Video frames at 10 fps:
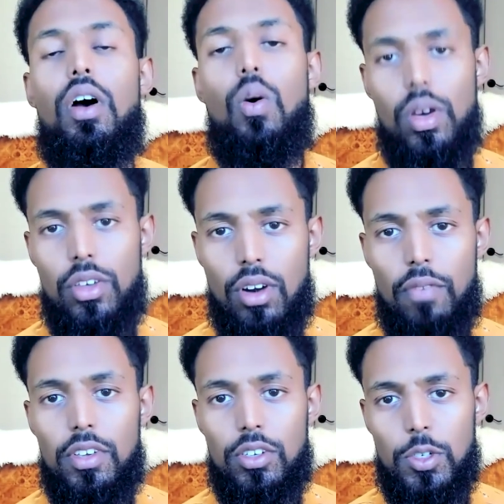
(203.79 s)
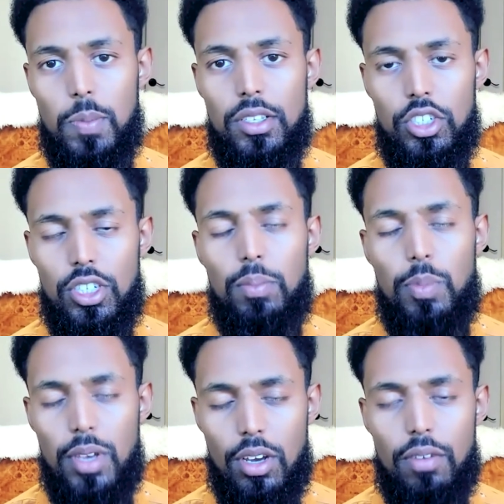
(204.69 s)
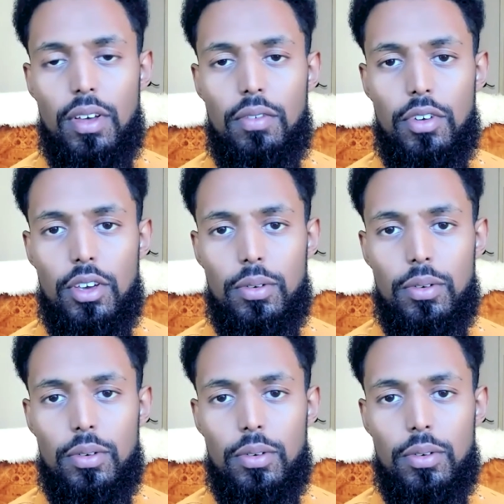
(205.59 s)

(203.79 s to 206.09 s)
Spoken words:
whether or not fiscal sponsorship would be a good fit for you.